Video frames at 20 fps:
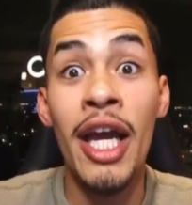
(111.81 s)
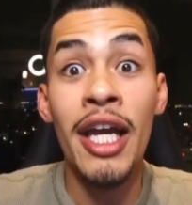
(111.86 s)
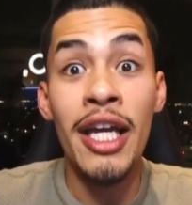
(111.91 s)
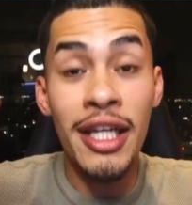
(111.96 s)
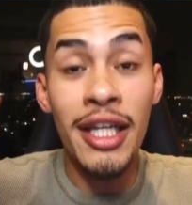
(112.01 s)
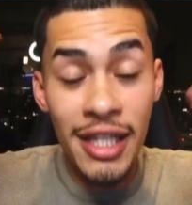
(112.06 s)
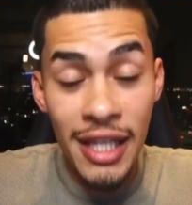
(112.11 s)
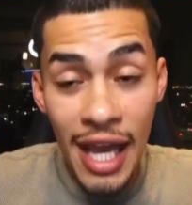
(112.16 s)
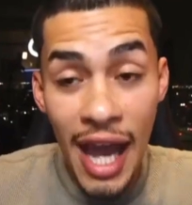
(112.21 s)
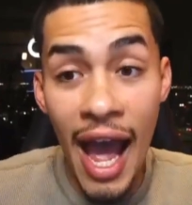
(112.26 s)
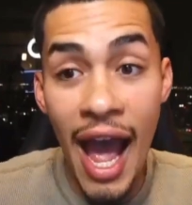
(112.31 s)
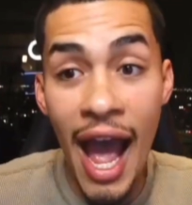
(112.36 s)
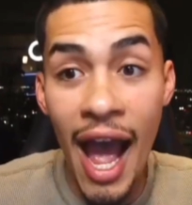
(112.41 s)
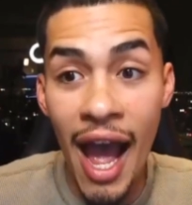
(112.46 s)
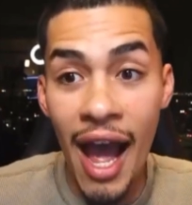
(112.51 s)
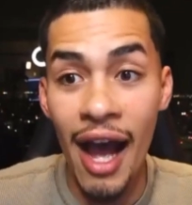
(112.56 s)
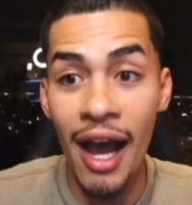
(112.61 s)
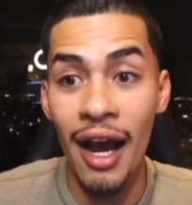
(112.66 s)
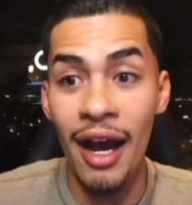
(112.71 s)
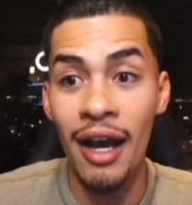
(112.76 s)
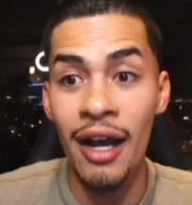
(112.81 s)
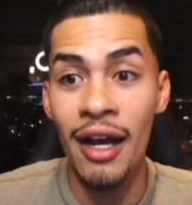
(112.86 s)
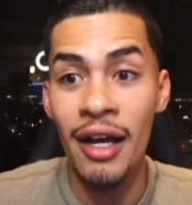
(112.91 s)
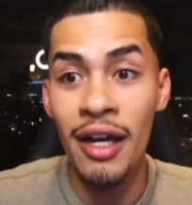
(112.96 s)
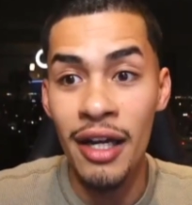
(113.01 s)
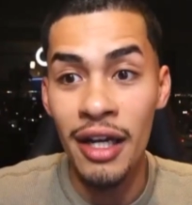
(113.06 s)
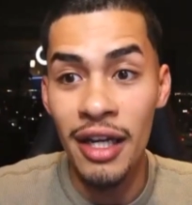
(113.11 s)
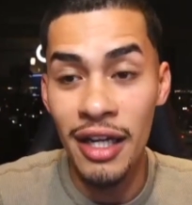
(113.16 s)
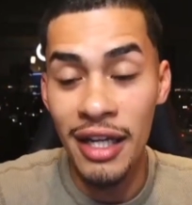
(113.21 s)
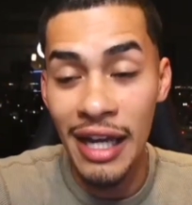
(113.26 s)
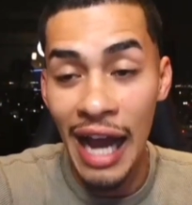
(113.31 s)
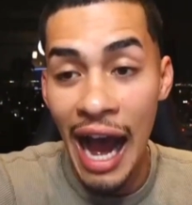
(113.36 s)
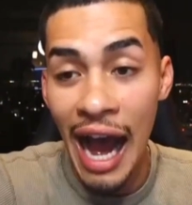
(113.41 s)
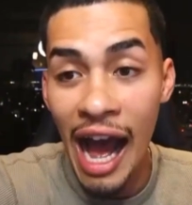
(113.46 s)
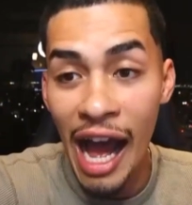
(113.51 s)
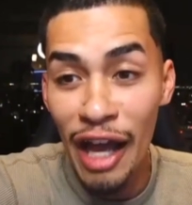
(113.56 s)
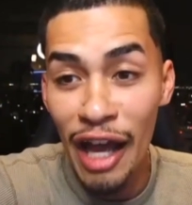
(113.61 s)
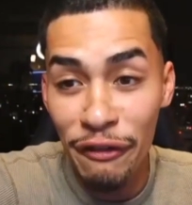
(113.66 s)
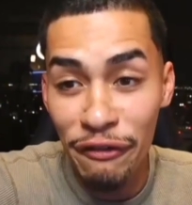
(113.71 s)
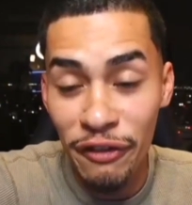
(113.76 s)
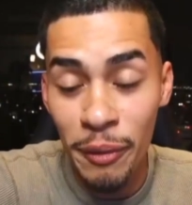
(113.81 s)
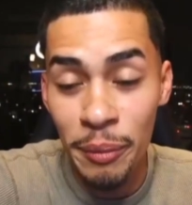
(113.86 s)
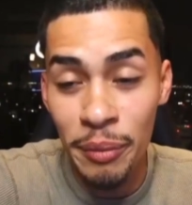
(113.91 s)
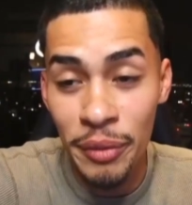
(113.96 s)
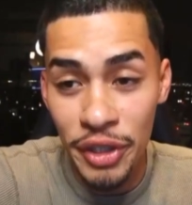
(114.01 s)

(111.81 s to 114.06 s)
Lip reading: yeah, guy from